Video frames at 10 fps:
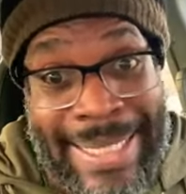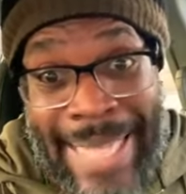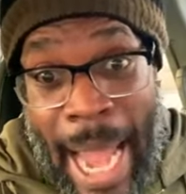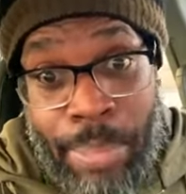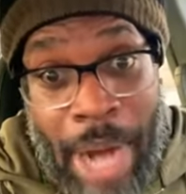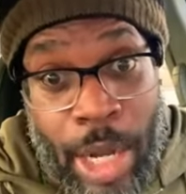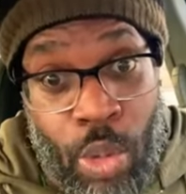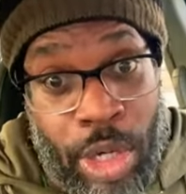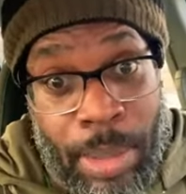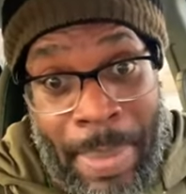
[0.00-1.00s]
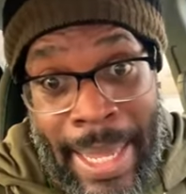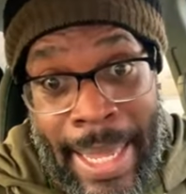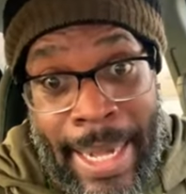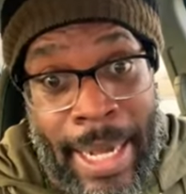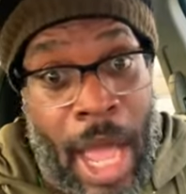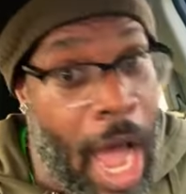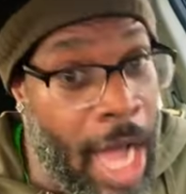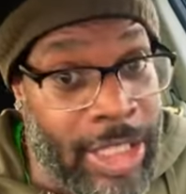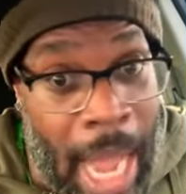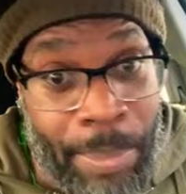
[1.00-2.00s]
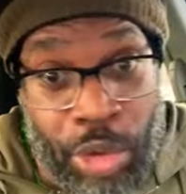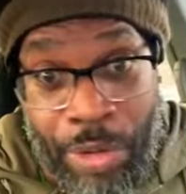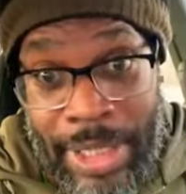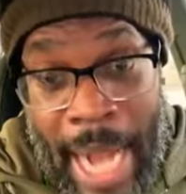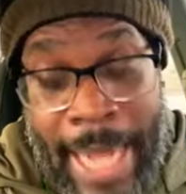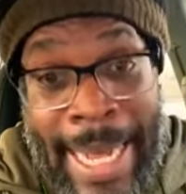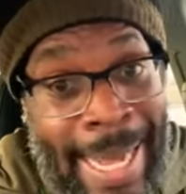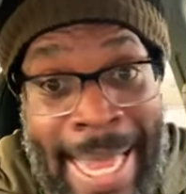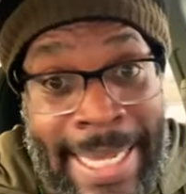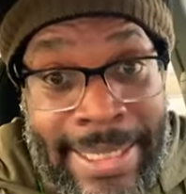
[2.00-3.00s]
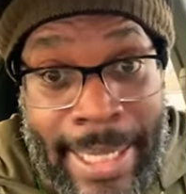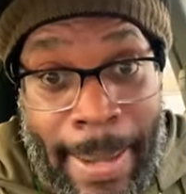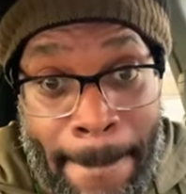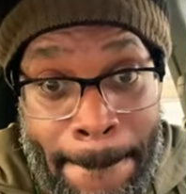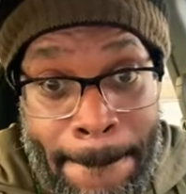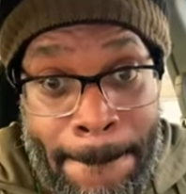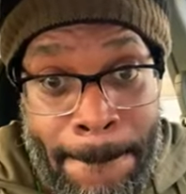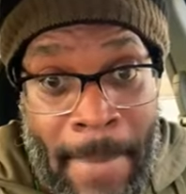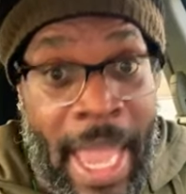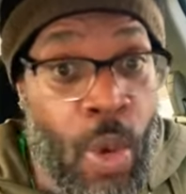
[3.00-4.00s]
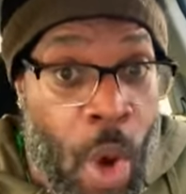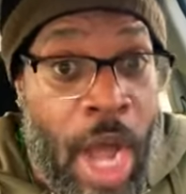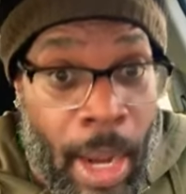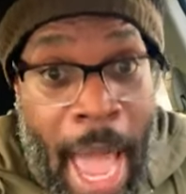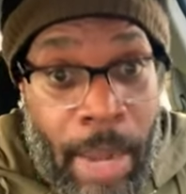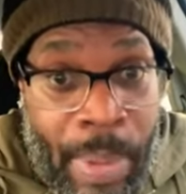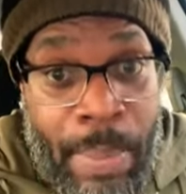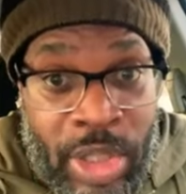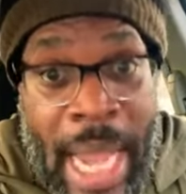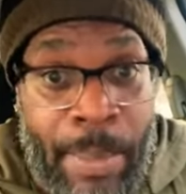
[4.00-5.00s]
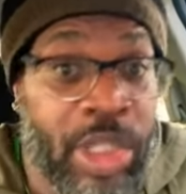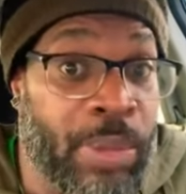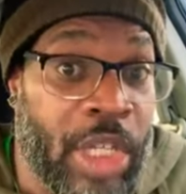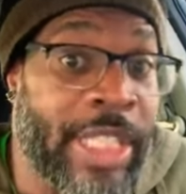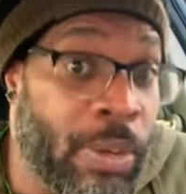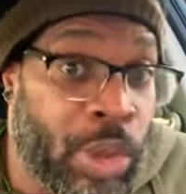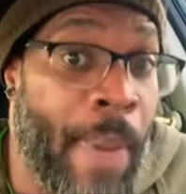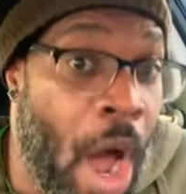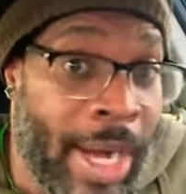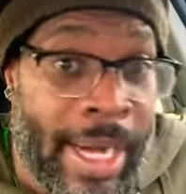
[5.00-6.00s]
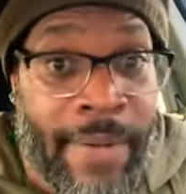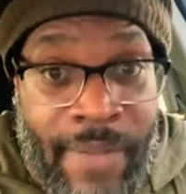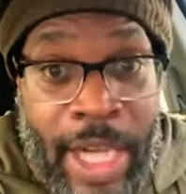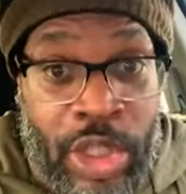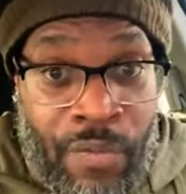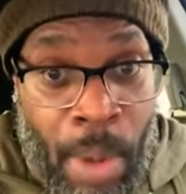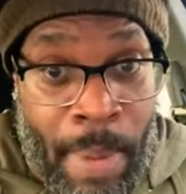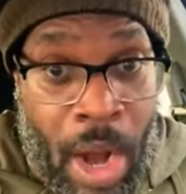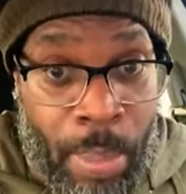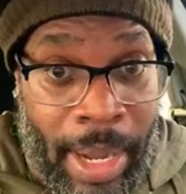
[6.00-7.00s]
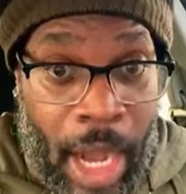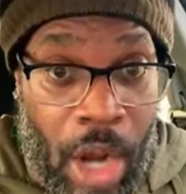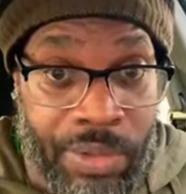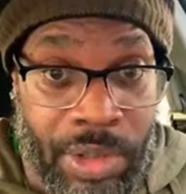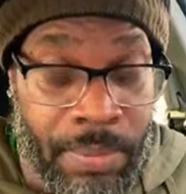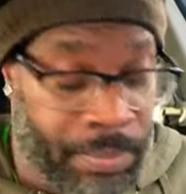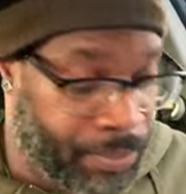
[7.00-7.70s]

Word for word: This guy probably would have been a top three tight end easily. He won a lot of people championships because he was balling in the fantasy football playoffs.